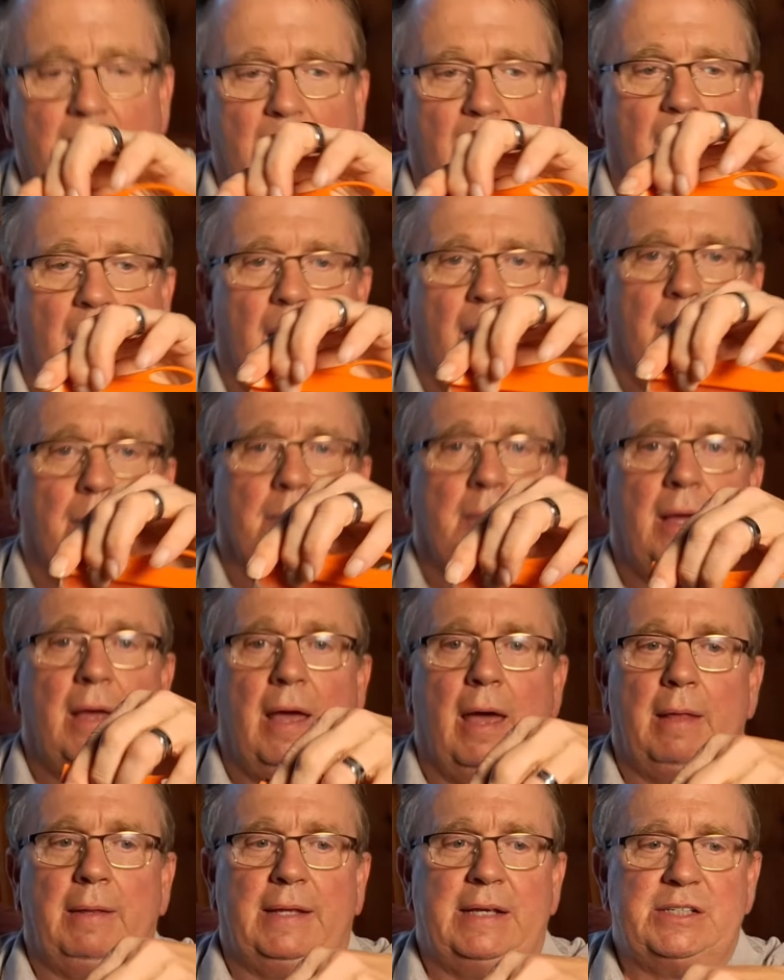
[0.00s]
And
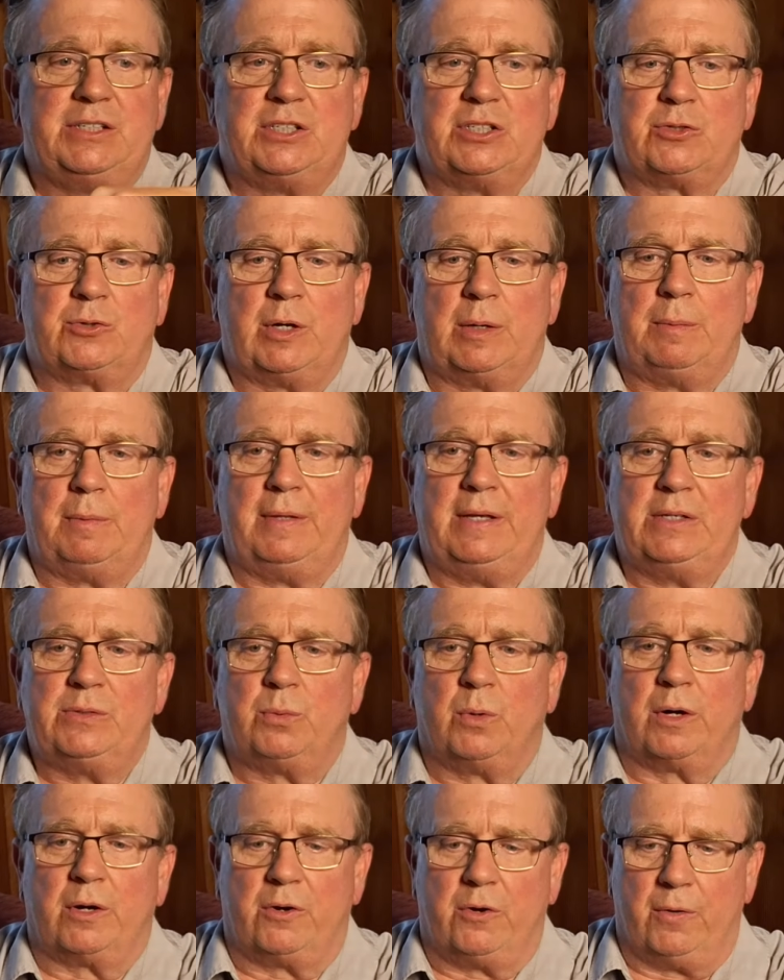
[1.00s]
these
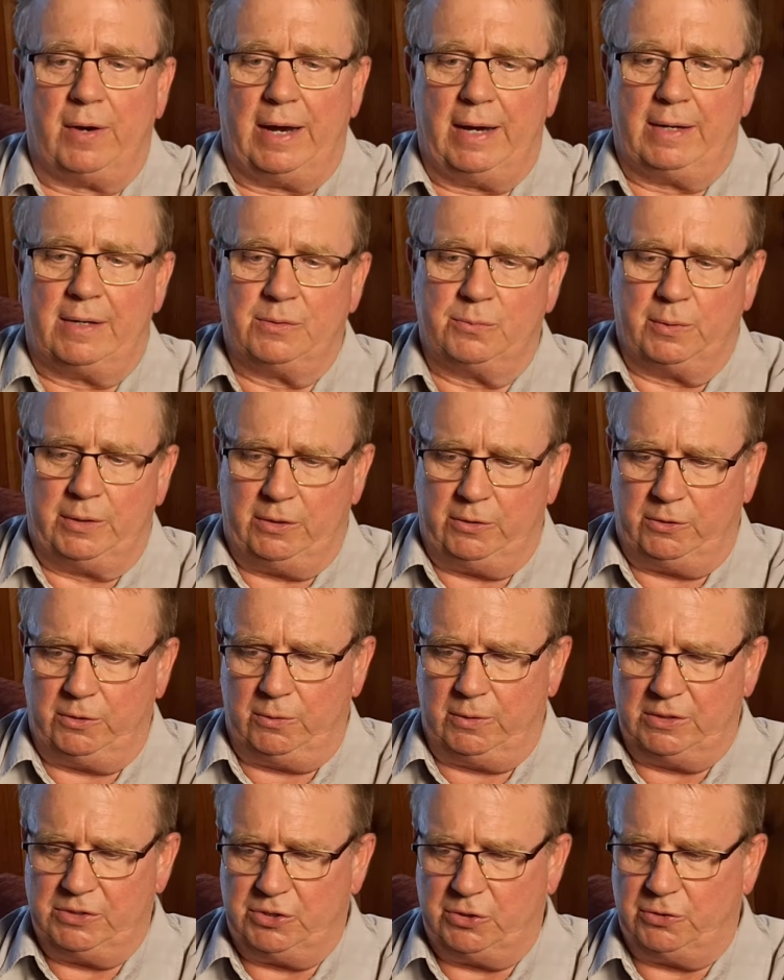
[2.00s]
work great because what you
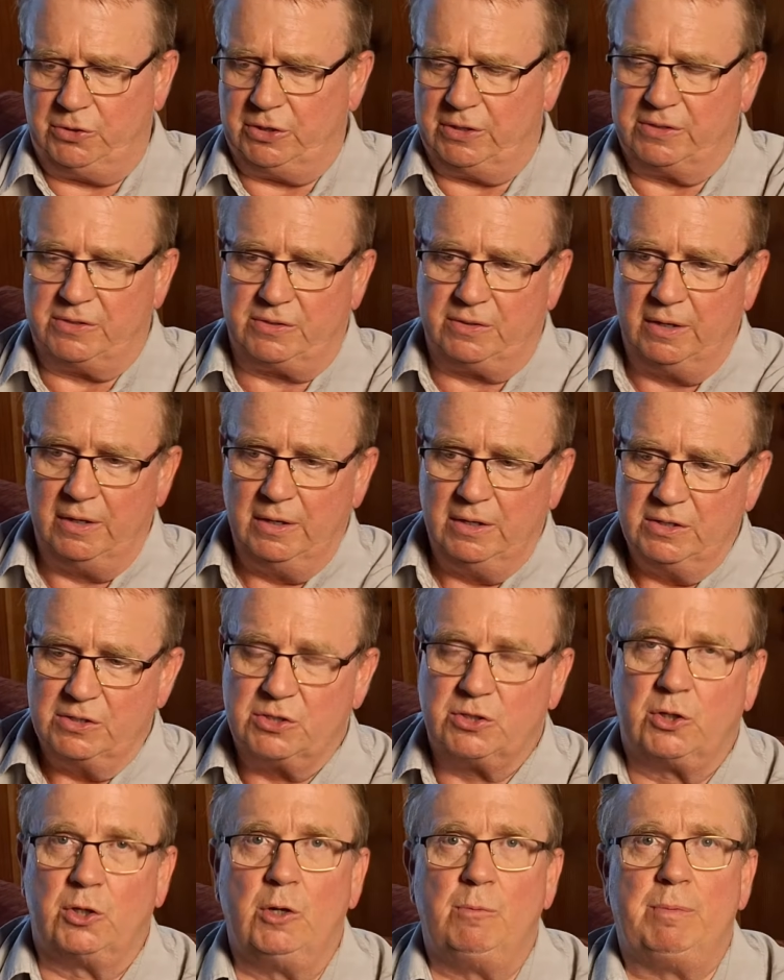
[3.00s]
do is you just
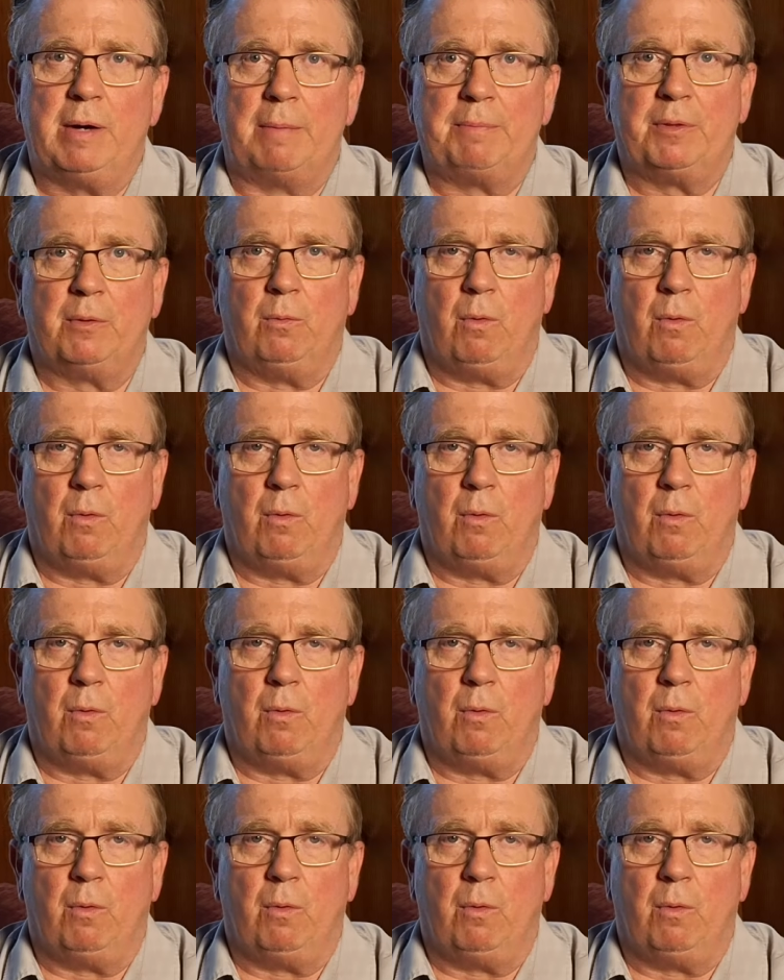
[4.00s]
scoop up the